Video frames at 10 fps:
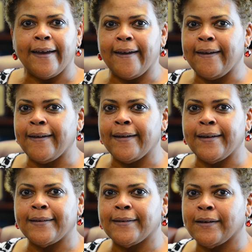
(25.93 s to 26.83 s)

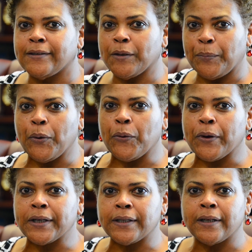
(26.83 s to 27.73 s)
and
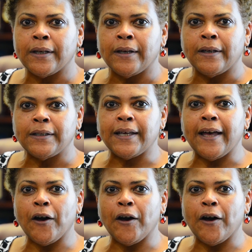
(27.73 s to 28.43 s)
support to